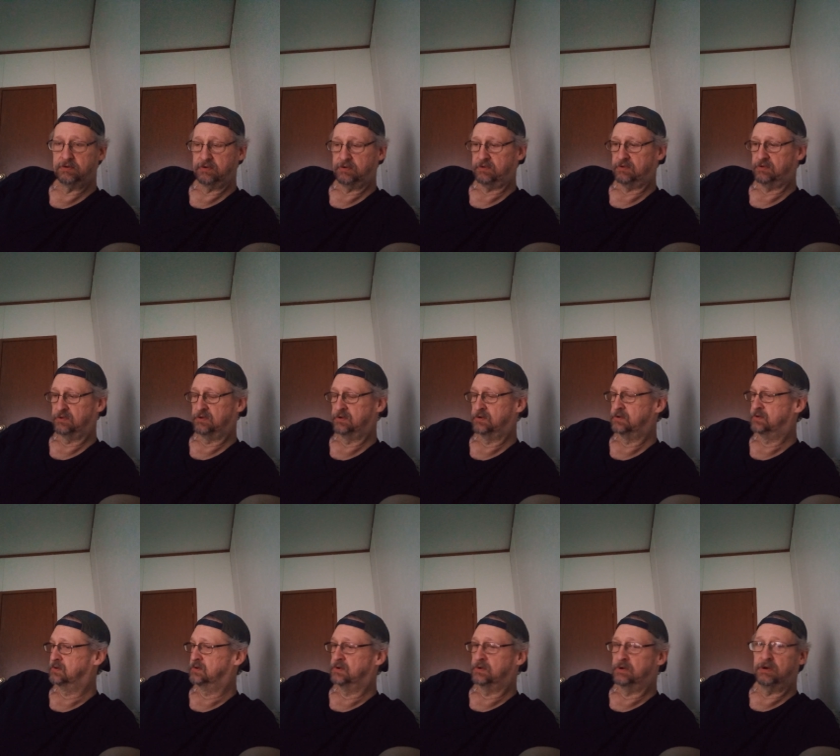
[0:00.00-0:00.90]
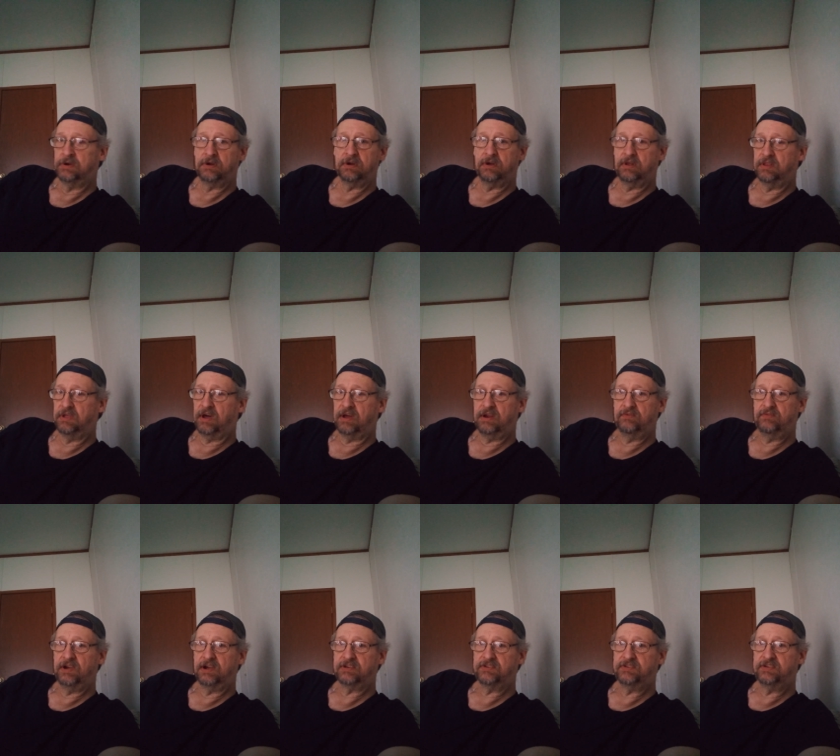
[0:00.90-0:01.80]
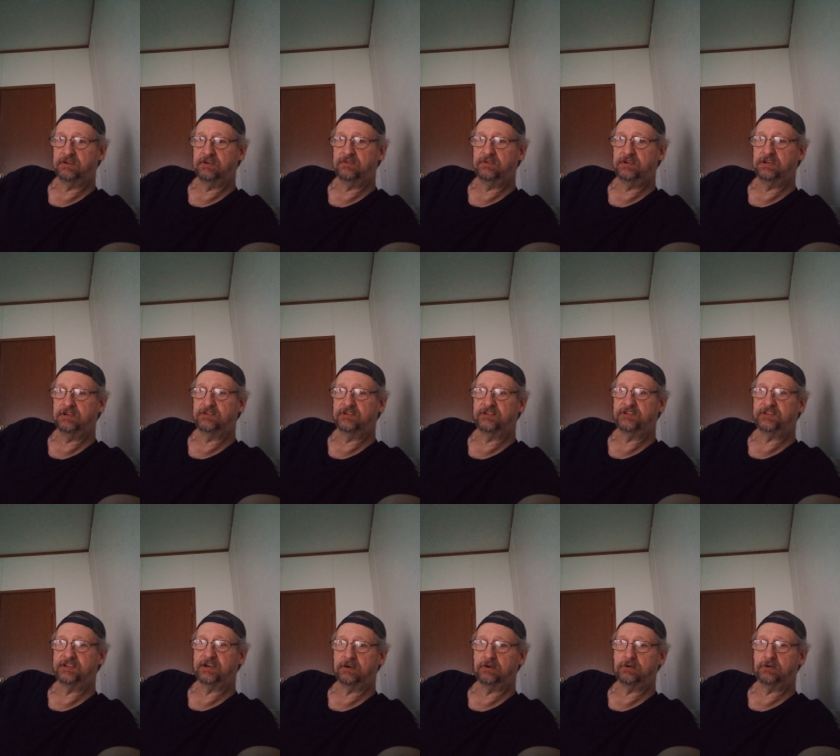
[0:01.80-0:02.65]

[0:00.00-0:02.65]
A lot of activity is a terrible idea.